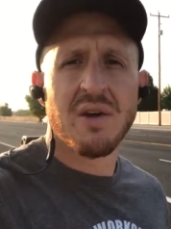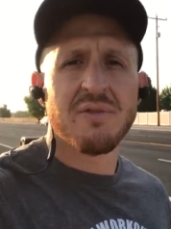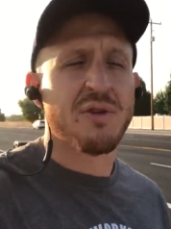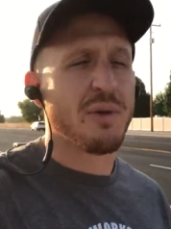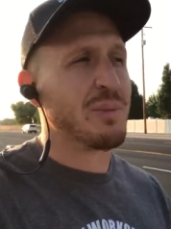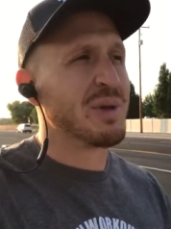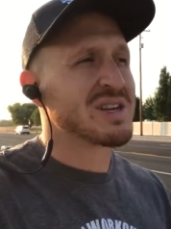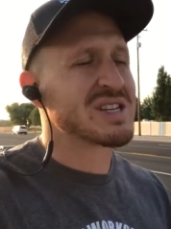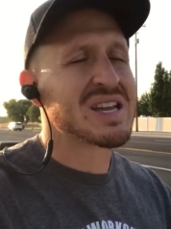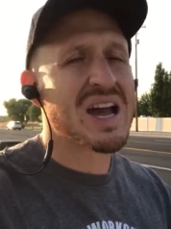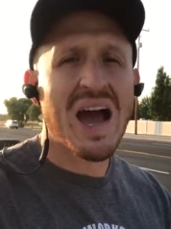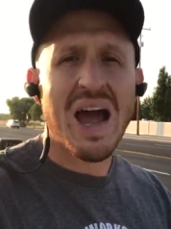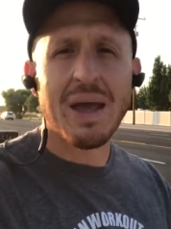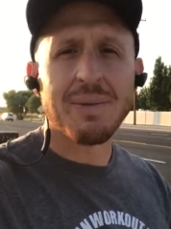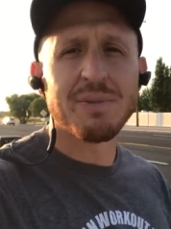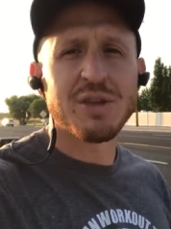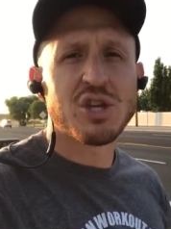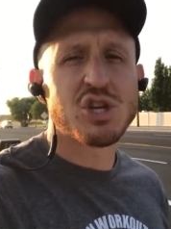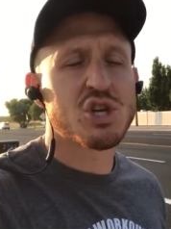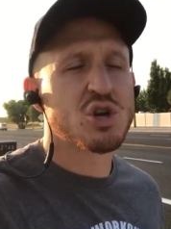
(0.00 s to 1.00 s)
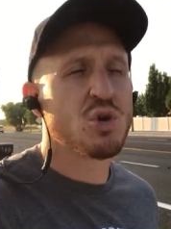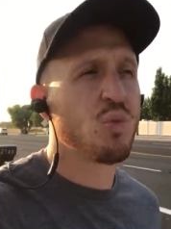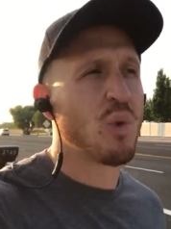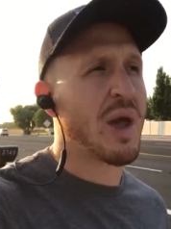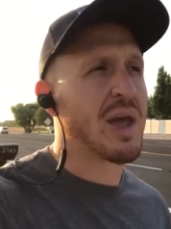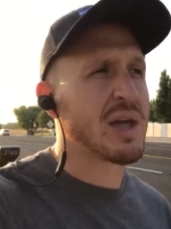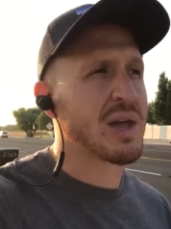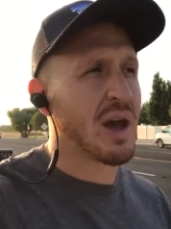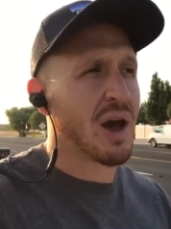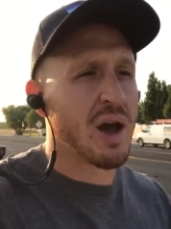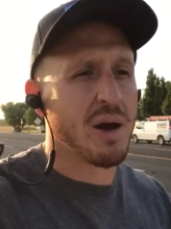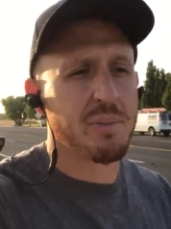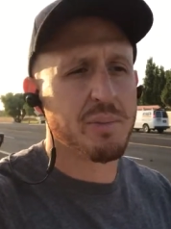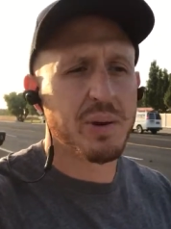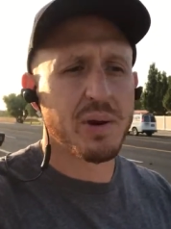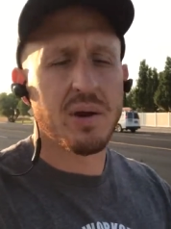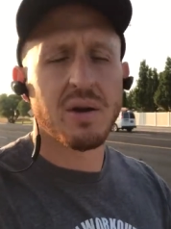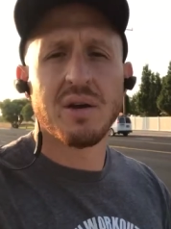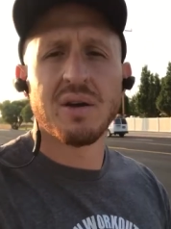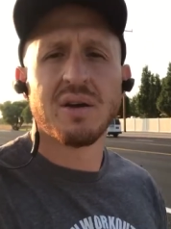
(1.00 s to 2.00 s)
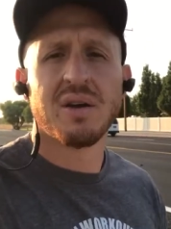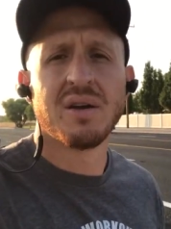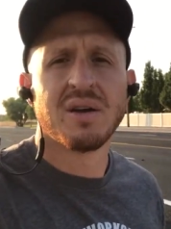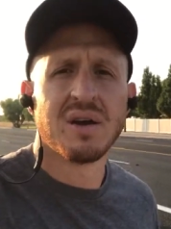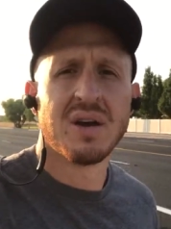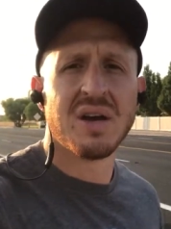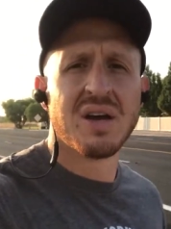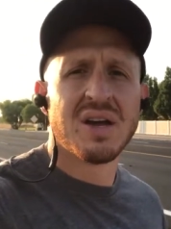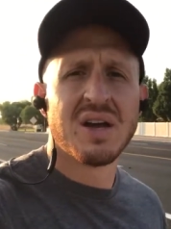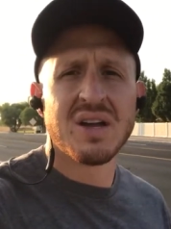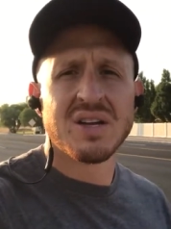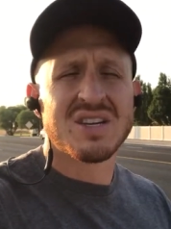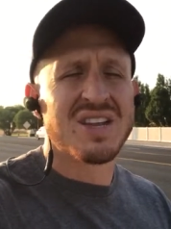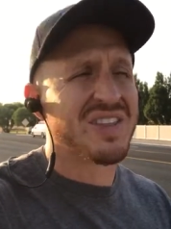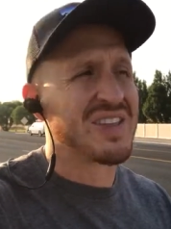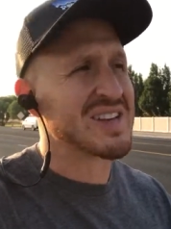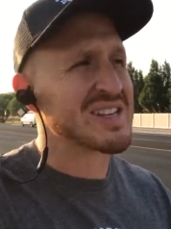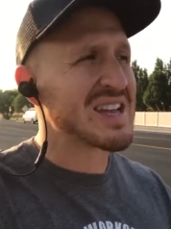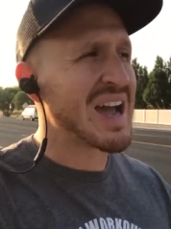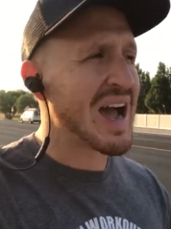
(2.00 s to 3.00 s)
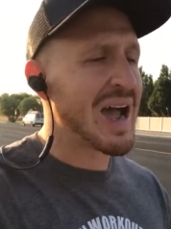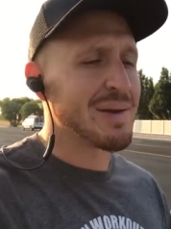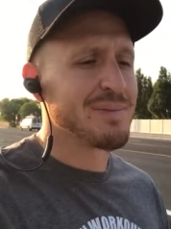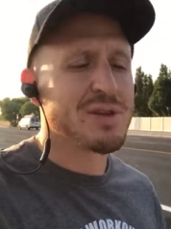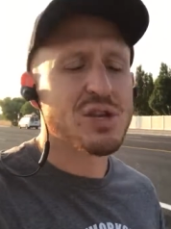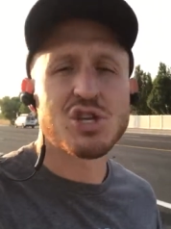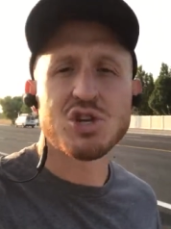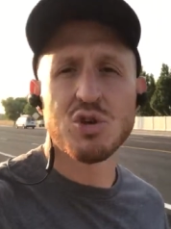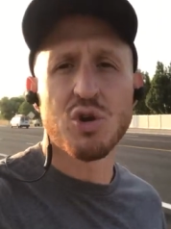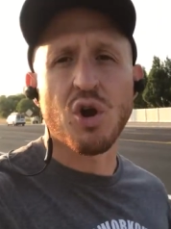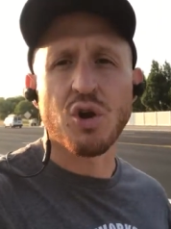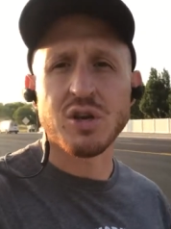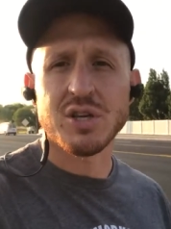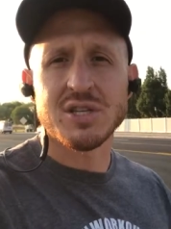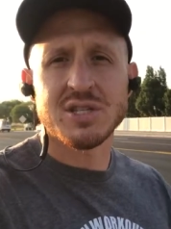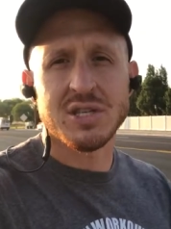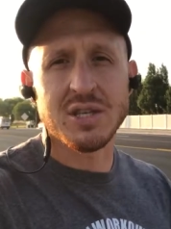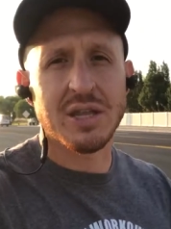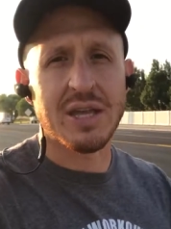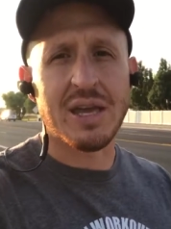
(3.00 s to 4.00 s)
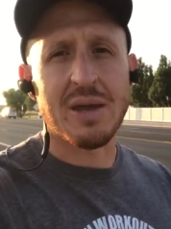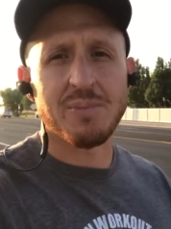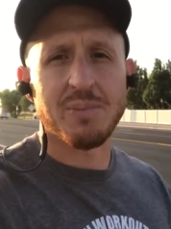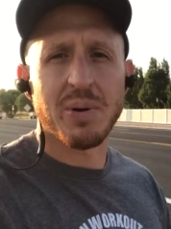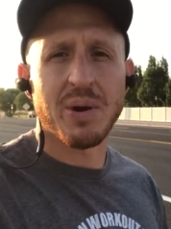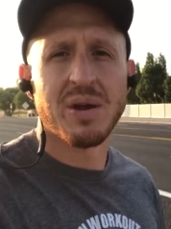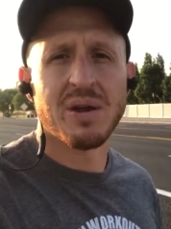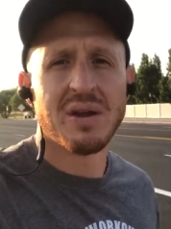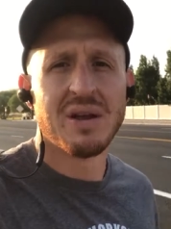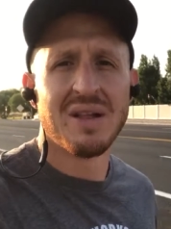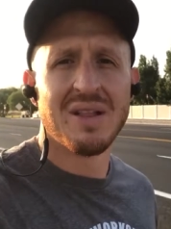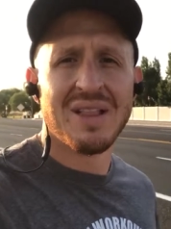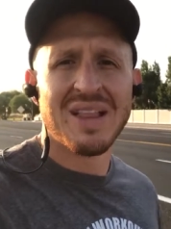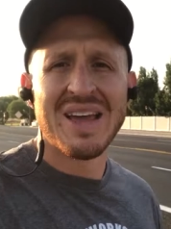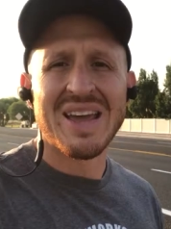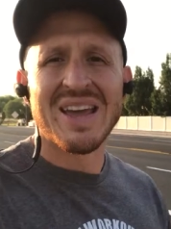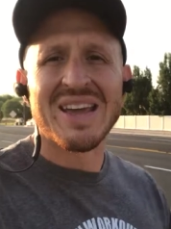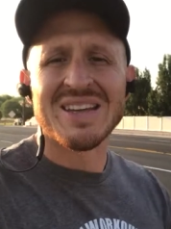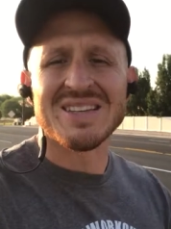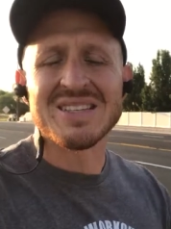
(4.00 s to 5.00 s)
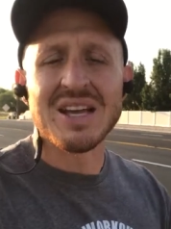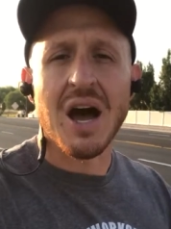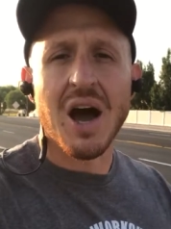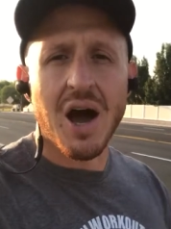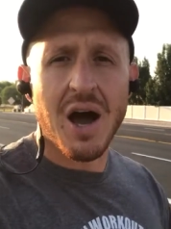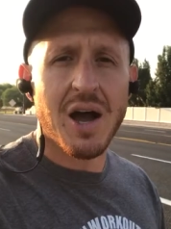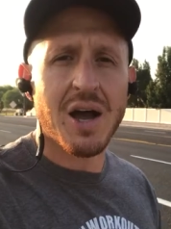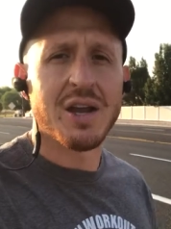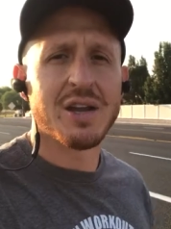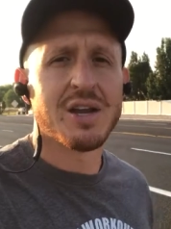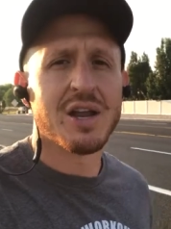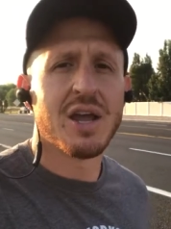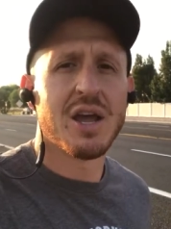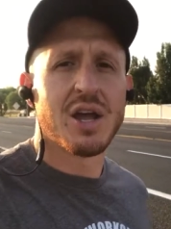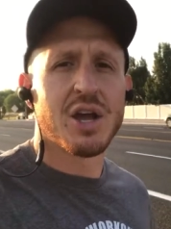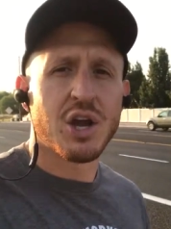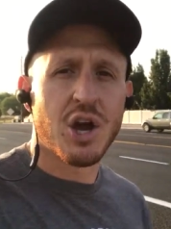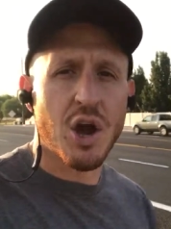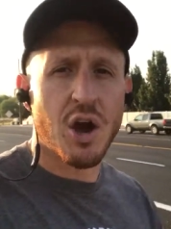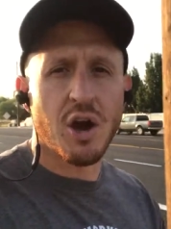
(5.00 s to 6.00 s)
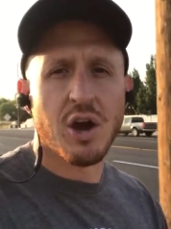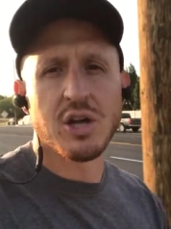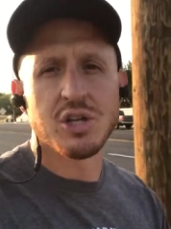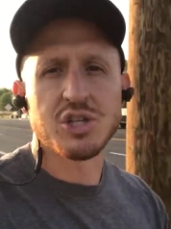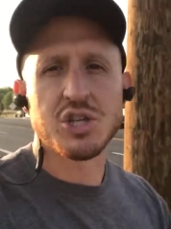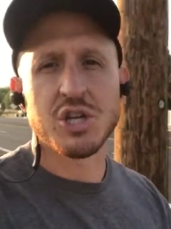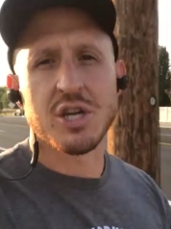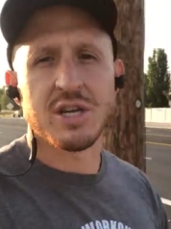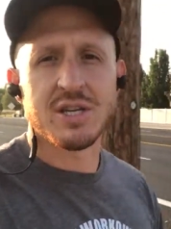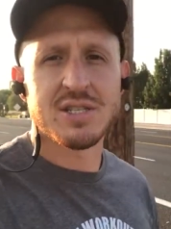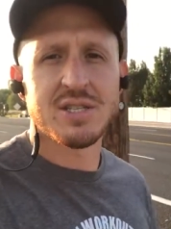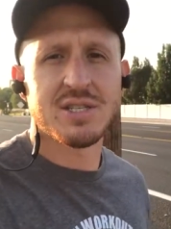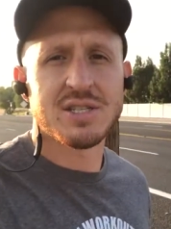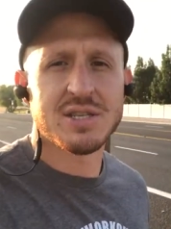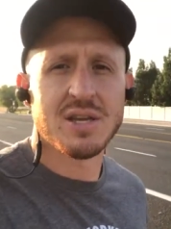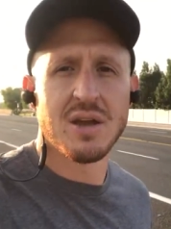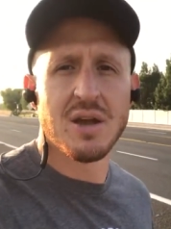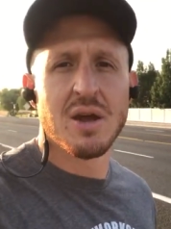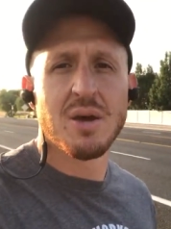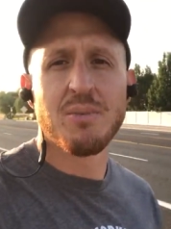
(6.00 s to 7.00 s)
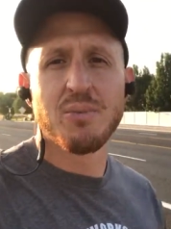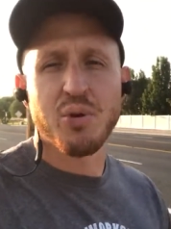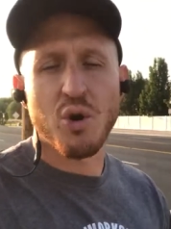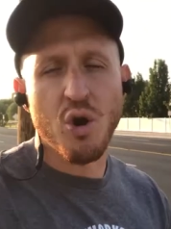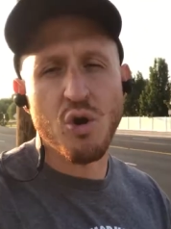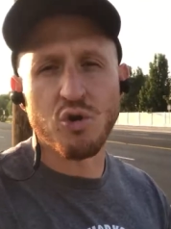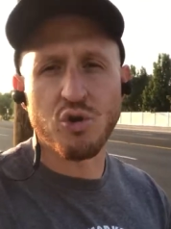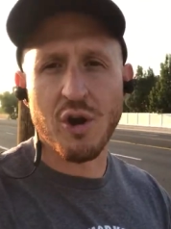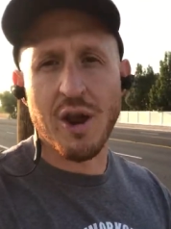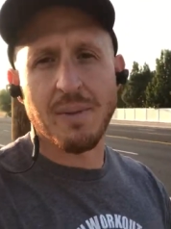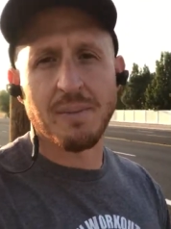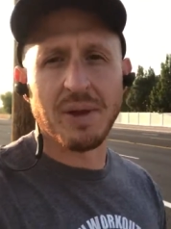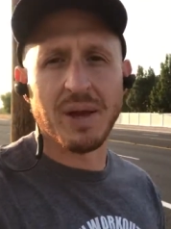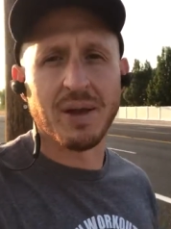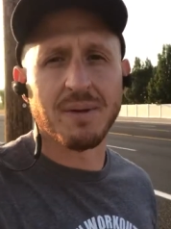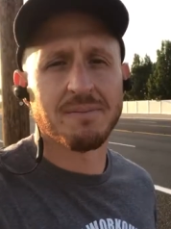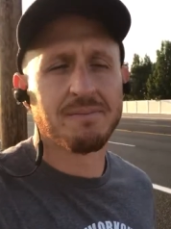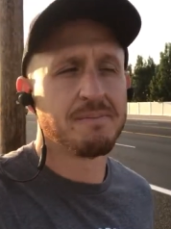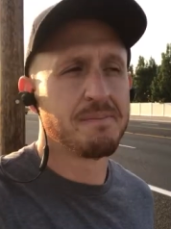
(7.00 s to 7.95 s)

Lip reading: from the time that you wake up to the time that you go to sleep, is unconscious programming.